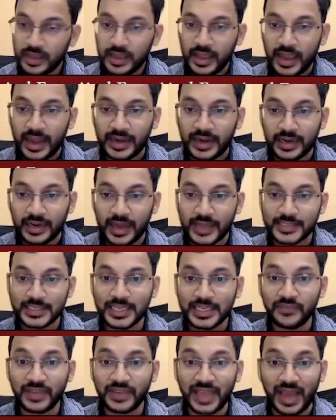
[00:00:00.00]
And
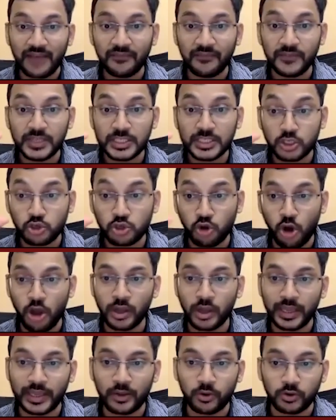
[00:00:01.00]
lastly, we have
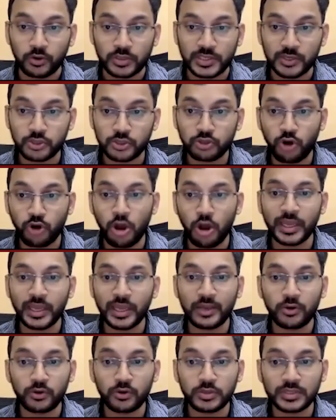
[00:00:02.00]
strong echoes. Now, strong
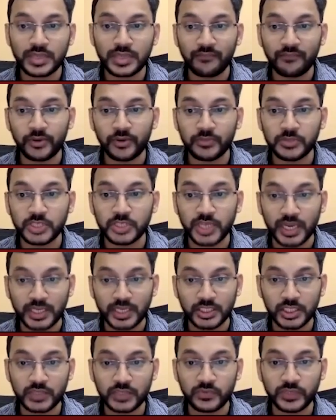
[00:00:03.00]
echoes come from
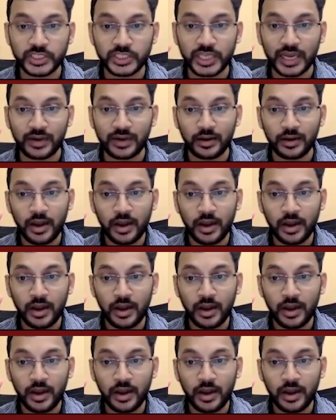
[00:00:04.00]
structures which are